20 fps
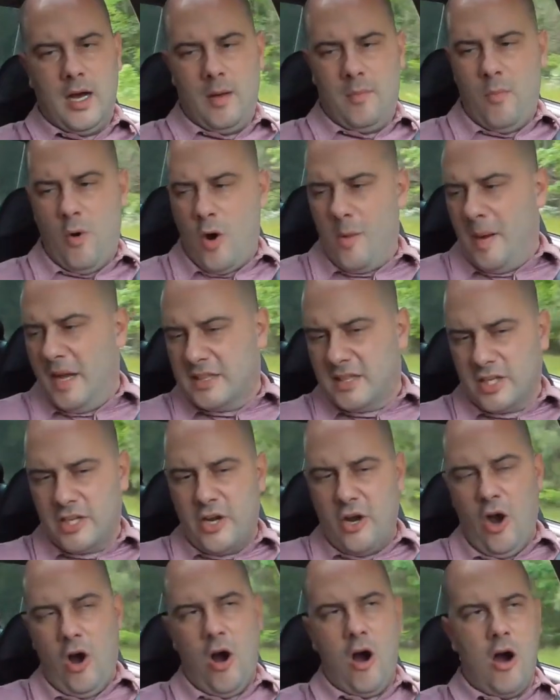More about the
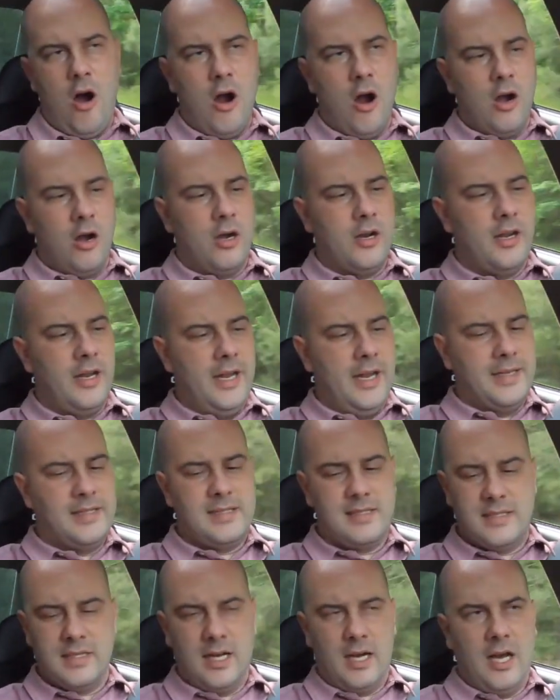car. It
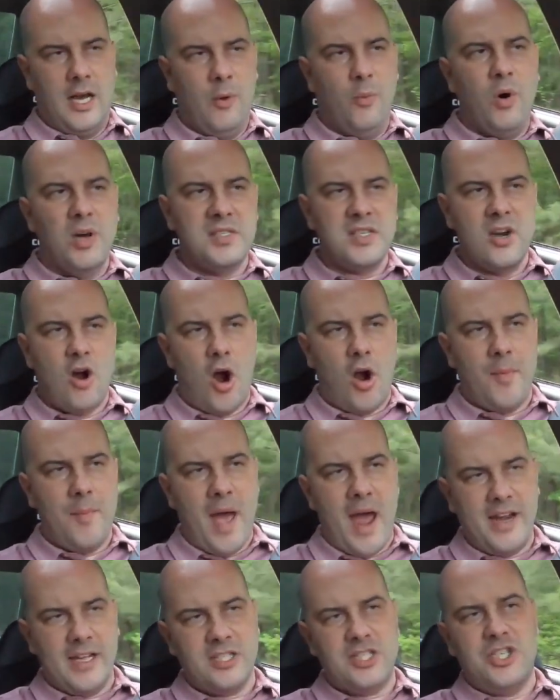was an
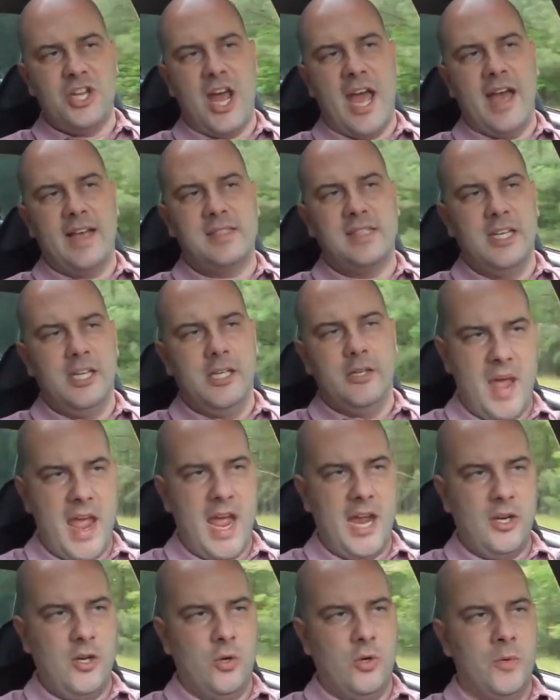automatic chassis,
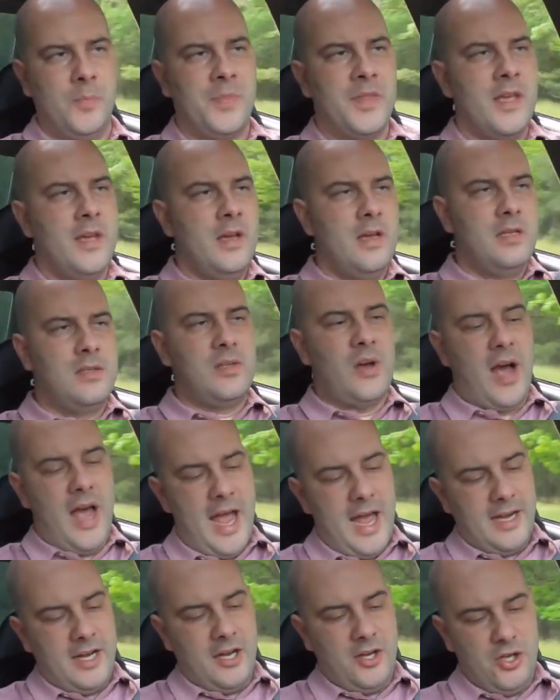manual. So I
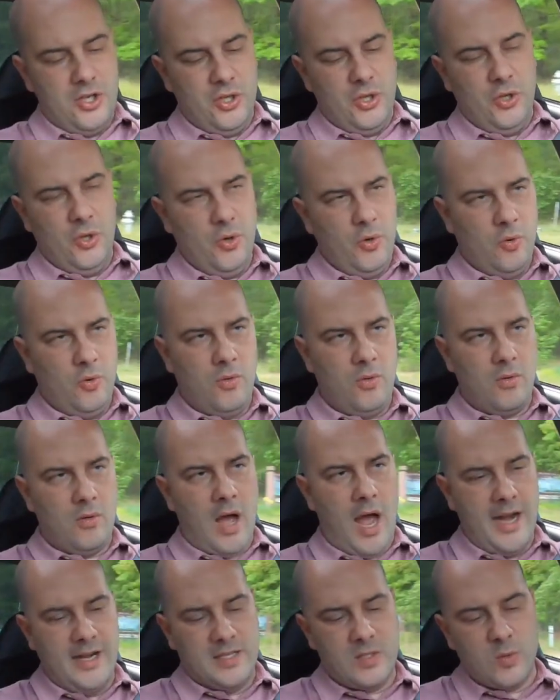had
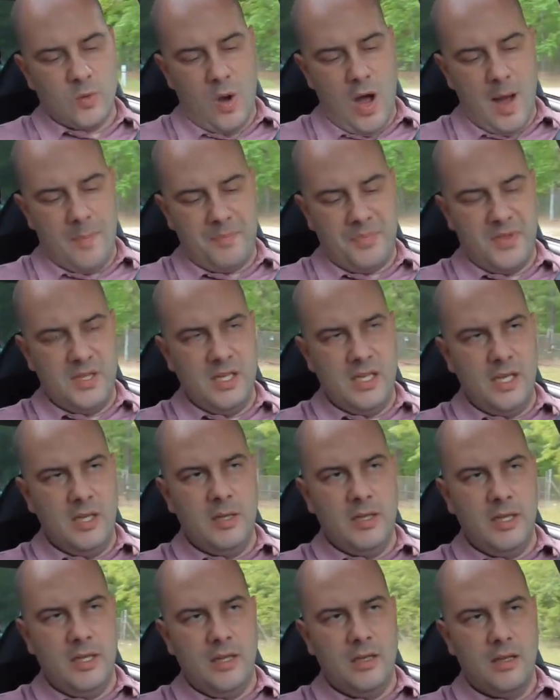to swap
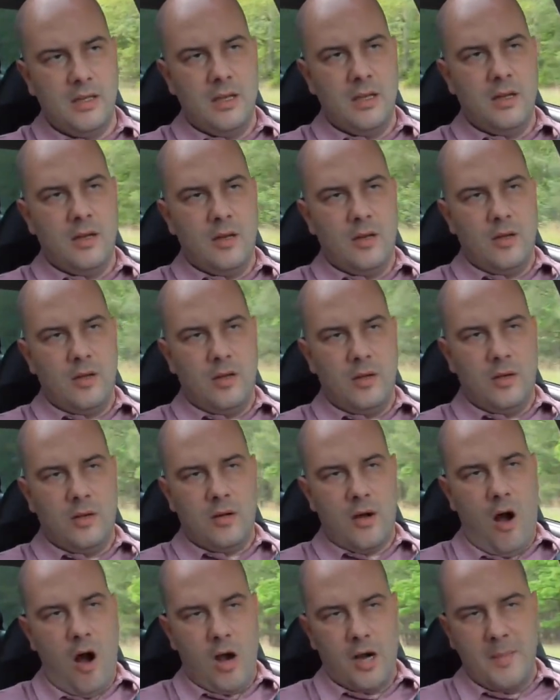the
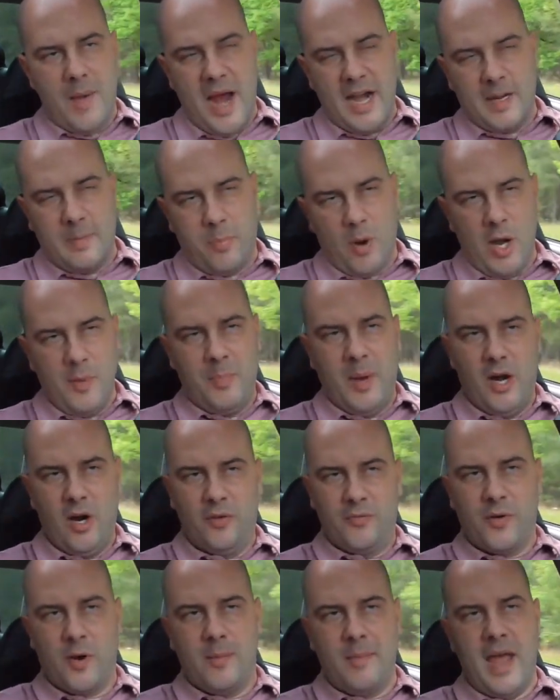automatic brake
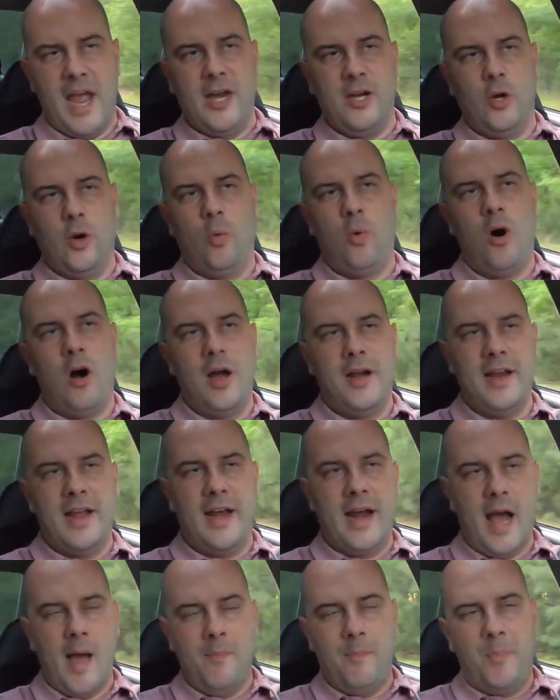pedal for a manual one,
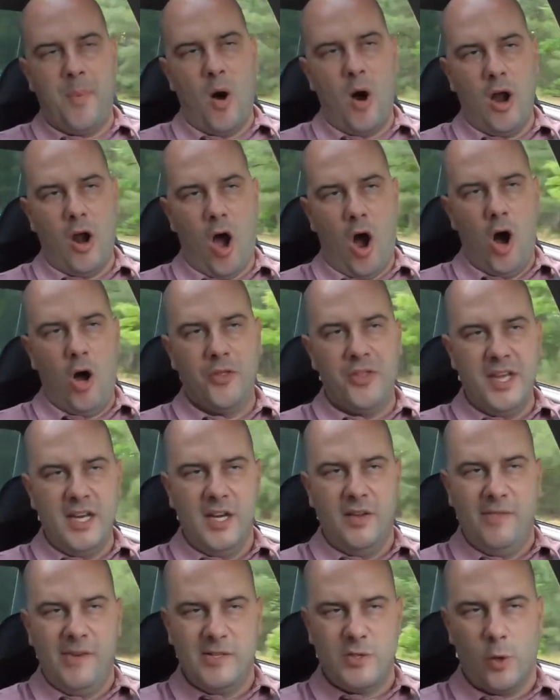and I bought all the
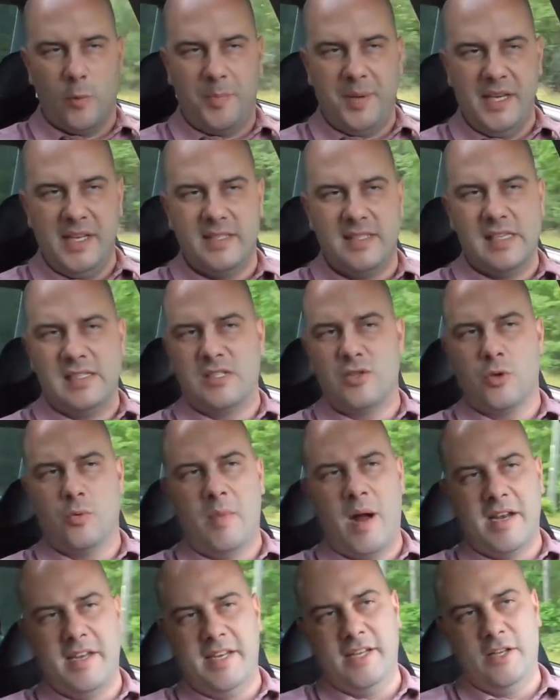individual pieces through
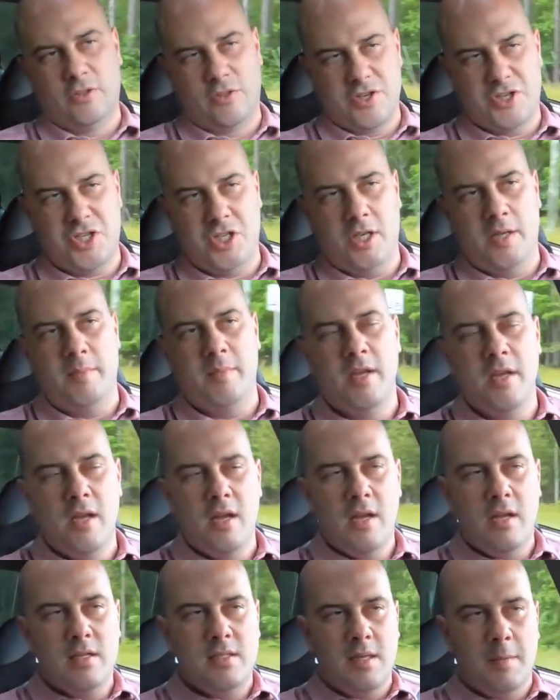my dealership
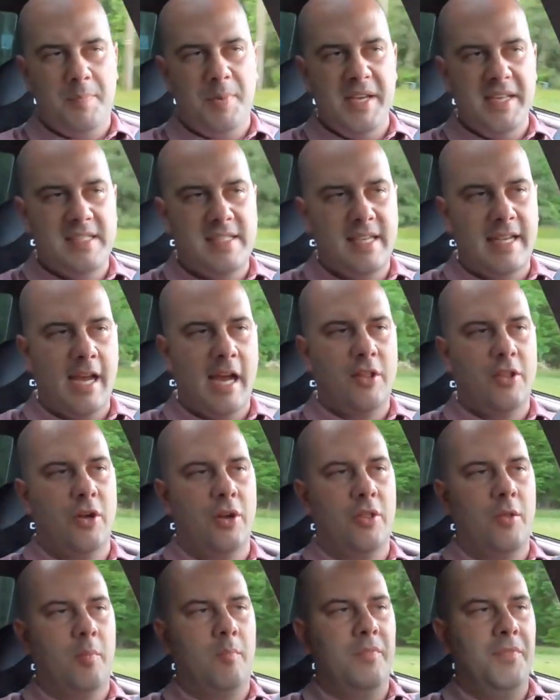to piece
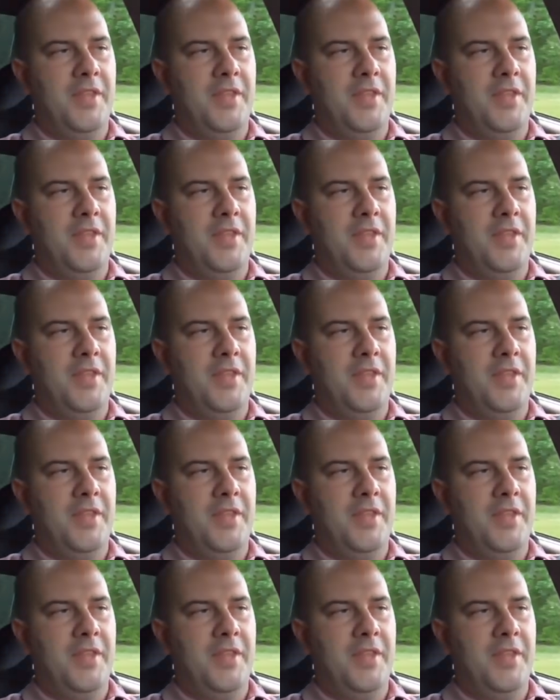together the